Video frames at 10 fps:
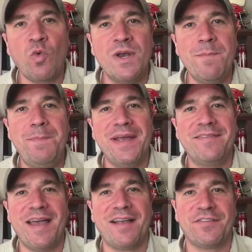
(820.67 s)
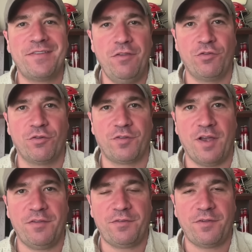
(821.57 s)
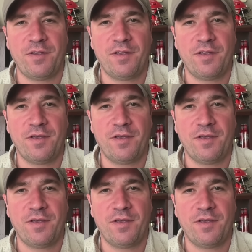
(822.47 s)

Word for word: when big tech censors us,